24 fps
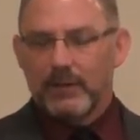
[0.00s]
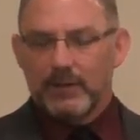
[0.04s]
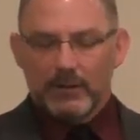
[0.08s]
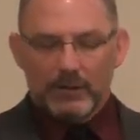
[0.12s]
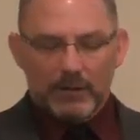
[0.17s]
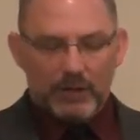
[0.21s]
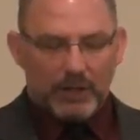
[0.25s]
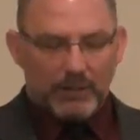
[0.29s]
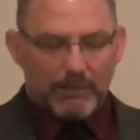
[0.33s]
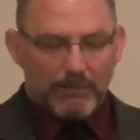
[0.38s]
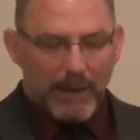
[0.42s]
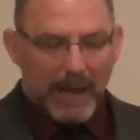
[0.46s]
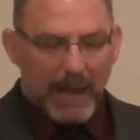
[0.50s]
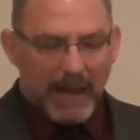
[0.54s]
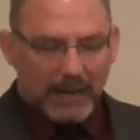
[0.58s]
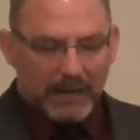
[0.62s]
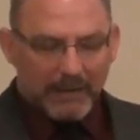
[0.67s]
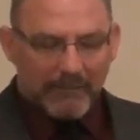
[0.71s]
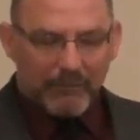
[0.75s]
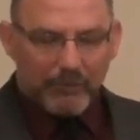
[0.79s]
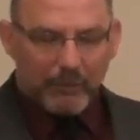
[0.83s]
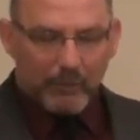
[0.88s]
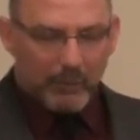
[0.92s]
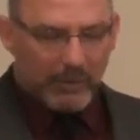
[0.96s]
Look back,
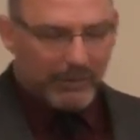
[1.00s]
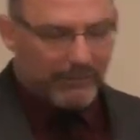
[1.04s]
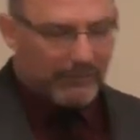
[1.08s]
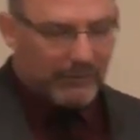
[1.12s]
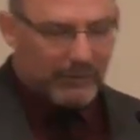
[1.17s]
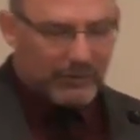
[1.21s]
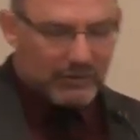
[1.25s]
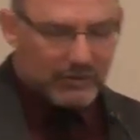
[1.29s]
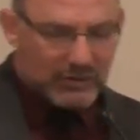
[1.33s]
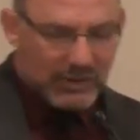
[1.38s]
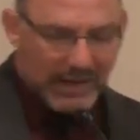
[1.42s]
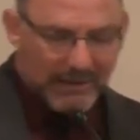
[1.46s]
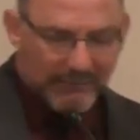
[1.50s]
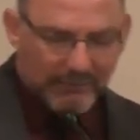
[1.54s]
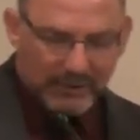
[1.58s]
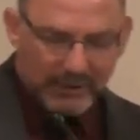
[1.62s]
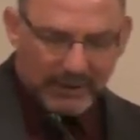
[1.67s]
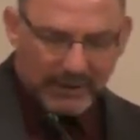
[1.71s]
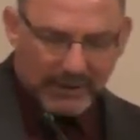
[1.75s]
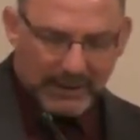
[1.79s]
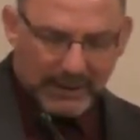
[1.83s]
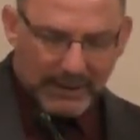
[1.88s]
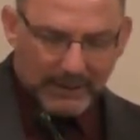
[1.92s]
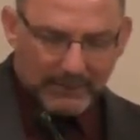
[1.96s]
if you would, at verse 7
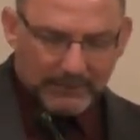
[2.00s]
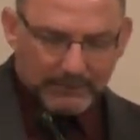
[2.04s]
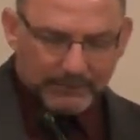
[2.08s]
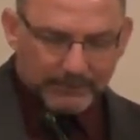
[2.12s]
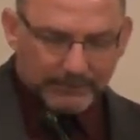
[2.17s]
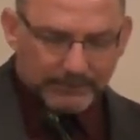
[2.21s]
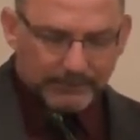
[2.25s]
again.